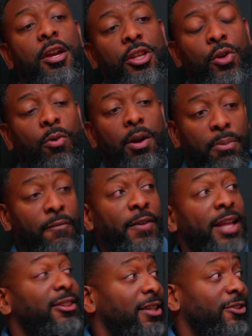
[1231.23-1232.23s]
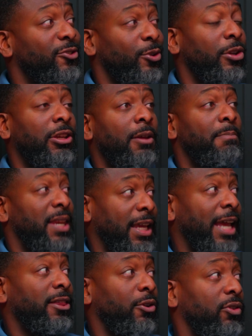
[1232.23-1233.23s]
You want to prevent this, so you need to
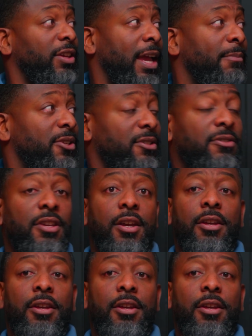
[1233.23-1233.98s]
mitigate those damages.